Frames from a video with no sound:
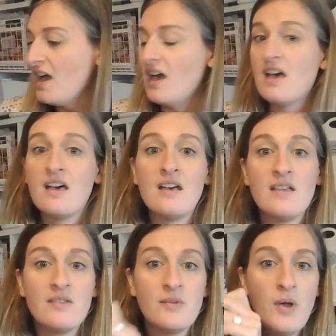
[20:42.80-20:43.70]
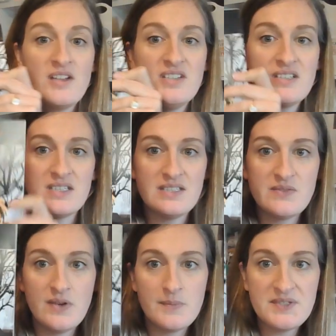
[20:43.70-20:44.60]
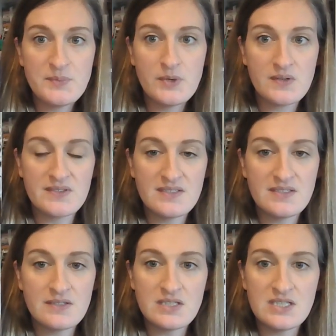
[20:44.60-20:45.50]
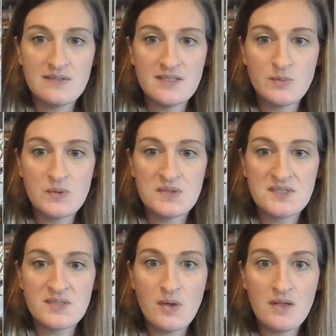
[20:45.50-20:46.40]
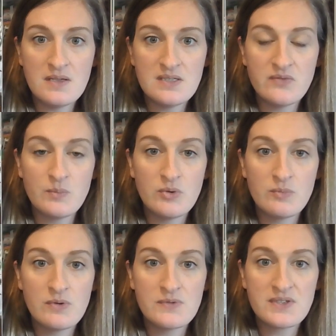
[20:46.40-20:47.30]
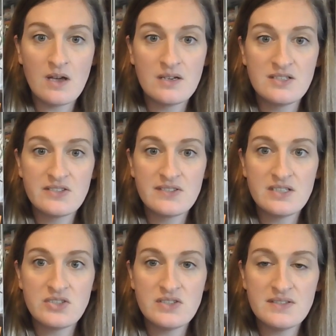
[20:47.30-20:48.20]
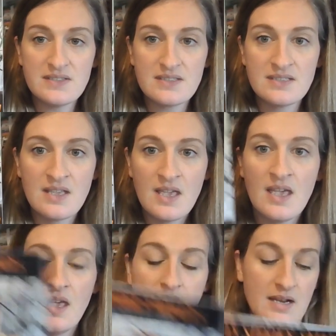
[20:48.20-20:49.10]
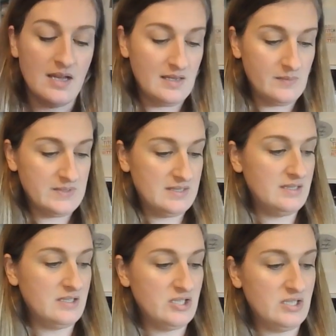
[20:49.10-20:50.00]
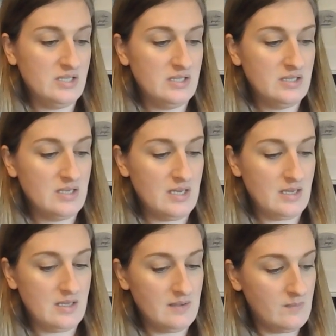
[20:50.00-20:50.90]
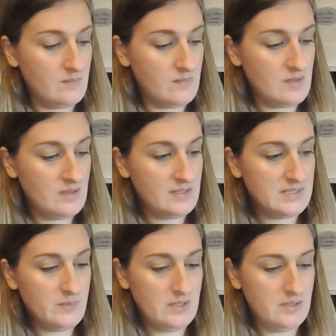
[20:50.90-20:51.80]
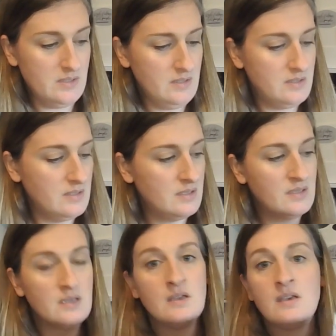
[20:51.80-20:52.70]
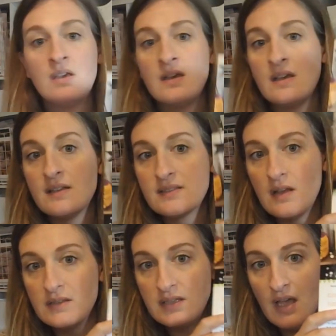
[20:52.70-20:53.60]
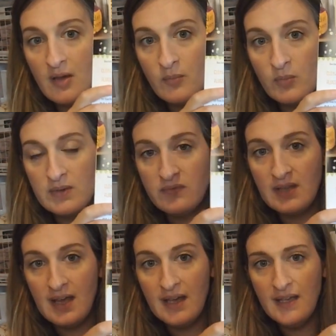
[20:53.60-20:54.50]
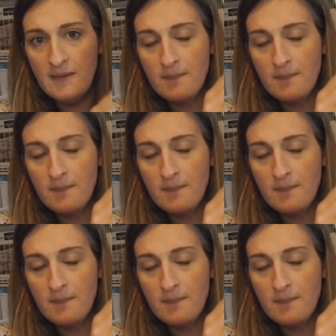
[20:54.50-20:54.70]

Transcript: The project is from this book. This is 13 Spooky Smalls from Primrose Cottage Stitches. And I am stitching this one. It's called Come We Fly.